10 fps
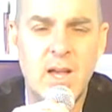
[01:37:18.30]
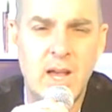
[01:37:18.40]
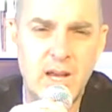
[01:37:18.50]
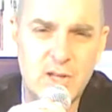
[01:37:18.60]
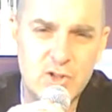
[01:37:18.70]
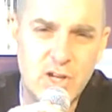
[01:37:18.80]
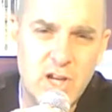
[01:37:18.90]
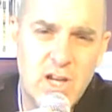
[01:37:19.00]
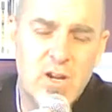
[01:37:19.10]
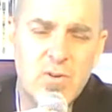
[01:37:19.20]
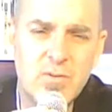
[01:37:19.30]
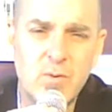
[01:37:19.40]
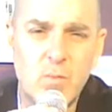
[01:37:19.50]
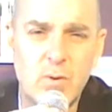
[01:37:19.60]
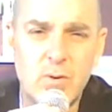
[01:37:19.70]
And as you hear the
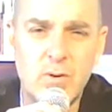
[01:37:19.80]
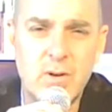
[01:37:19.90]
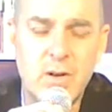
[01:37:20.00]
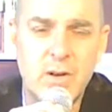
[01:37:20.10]
word,